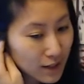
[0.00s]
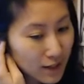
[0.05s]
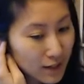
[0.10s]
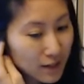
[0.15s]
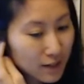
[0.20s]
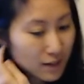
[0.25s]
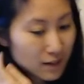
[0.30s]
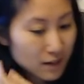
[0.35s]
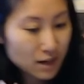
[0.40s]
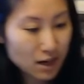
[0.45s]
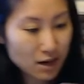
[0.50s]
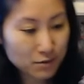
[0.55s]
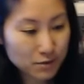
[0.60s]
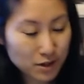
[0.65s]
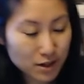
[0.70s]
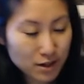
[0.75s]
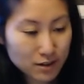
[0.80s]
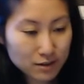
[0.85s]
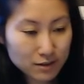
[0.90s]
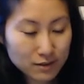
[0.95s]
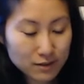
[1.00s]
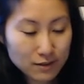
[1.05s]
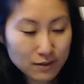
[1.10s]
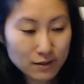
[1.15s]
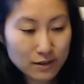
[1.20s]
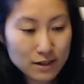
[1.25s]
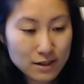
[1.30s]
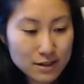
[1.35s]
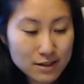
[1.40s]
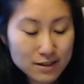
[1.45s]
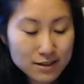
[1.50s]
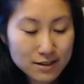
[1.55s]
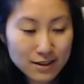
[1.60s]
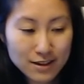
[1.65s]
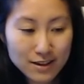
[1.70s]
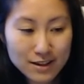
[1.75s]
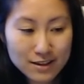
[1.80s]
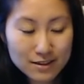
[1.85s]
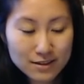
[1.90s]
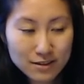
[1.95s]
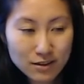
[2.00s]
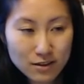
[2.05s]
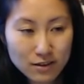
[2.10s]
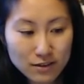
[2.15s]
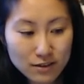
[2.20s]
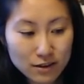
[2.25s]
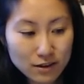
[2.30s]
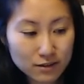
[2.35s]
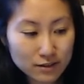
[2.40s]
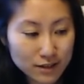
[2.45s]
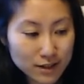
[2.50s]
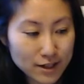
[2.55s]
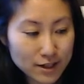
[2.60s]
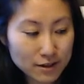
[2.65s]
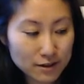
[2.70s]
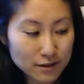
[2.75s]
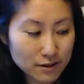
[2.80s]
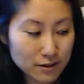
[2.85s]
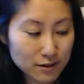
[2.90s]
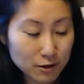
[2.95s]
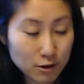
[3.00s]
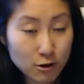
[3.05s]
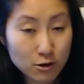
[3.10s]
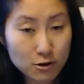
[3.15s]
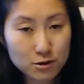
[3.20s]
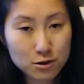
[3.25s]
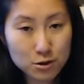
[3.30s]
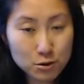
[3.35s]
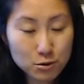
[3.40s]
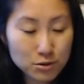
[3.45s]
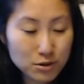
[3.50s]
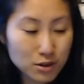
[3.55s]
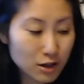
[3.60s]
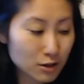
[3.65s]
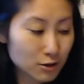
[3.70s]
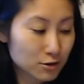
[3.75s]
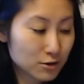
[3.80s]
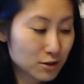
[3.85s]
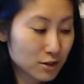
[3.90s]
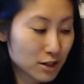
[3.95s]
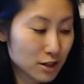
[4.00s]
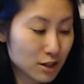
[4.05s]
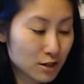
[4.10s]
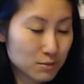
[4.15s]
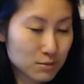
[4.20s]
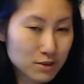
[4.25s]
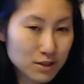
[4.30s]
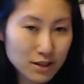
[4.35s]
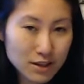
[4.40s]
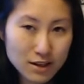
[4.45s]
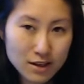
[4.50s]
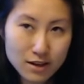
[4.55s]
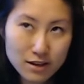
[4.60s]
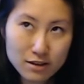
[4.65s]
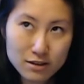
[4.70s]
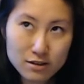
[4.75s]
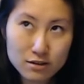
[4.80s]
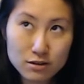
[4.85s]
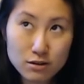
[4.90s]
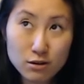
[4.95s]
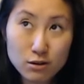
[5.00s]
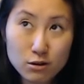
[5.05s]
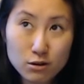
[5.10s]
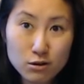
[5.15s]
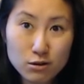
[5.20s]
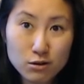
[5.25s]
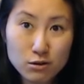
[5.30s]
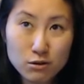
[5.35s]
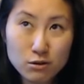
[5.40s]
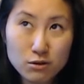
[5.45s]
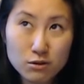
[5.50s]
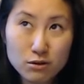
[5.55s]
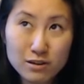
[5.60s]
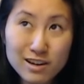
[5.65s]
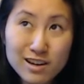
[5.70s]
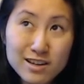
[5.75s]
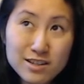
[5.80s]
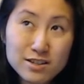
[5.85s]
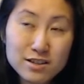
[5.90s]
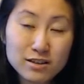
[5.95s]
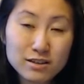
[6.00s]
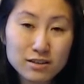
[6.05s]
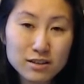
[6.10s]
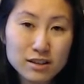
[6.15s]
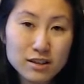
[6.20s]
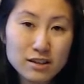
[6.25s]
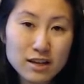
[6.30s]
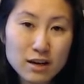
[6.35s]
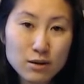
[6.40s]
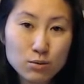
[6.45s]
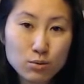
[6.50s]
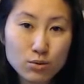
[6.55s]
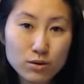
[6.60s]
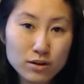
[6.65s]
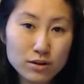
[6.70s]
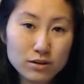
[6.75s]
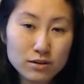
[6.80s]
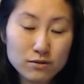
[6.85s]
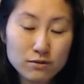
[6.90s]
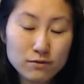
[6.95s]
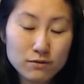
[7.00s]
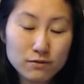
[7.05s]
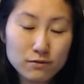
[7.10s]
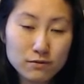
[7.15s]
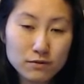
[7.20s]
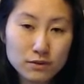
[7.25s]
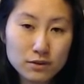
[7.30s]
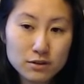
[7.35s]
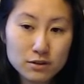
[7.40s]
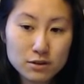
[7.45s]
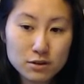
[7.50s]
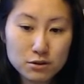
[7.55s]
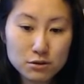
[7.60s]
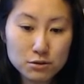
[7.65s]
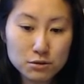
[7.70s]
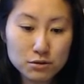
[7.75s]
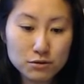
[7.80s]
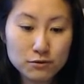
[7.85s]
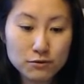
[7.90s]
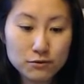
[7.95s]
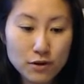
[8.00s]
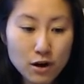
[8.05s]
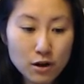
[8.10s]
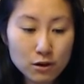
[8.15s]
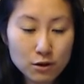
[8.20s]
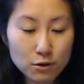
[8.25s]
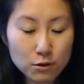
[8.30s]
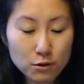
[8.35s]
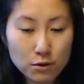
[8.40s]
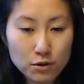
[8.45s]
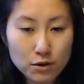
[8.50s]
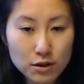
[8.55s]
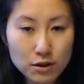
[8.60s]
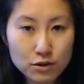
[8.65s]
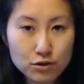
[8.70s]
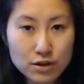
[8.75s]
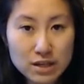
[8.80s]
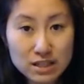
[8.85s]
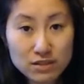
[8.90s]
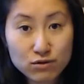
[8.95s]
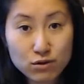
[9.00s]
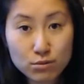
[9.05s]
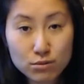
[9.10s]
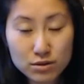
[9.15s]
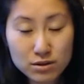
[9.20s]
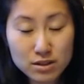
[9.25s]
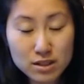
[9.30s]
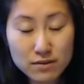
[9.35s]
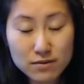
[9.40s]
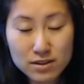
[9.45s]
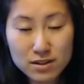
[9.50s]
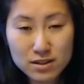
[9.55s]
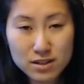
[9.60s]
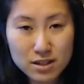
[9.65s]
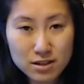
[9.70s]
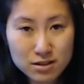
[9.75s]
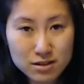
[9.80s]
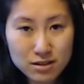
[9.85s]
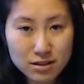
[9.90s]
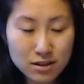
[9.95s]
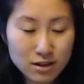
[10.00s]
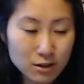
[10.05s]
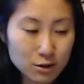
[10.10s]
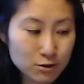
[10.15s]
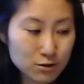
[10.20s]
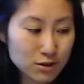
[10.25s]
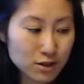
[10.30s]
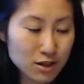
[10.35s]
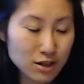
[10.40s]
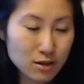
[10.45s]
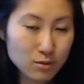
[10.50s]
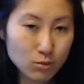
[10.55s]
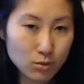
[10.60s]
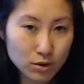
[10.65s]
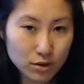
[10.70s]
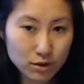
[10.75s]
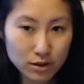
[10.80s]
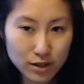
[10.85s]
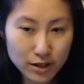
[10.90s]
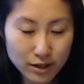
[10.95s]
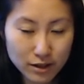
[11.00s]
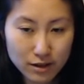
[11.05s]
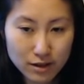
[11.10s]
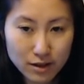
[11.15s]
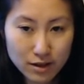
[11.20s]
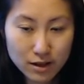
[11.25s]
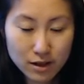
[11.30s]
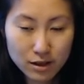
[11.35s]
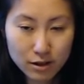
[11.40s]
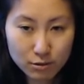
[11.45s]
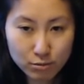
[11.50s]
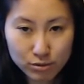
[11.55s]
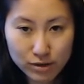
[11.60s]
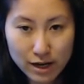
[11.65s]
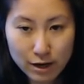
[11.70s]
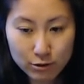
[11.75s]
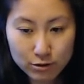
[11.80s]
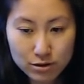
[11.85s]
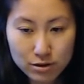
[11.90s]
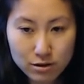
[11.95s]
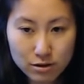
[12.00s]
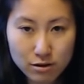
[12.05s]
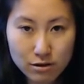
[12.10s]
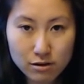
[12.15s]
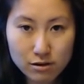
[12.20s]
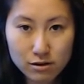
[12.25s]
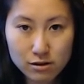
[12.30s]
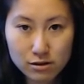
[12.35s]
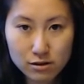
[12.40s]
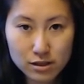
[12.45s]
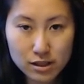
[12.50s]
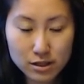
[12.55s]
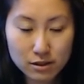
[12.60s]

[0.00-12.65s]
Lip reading: I've got these guys on like the cartoon color schemes. So logically, I wanted to follow the Transformers Devastation color scheme with like the Proud Star, and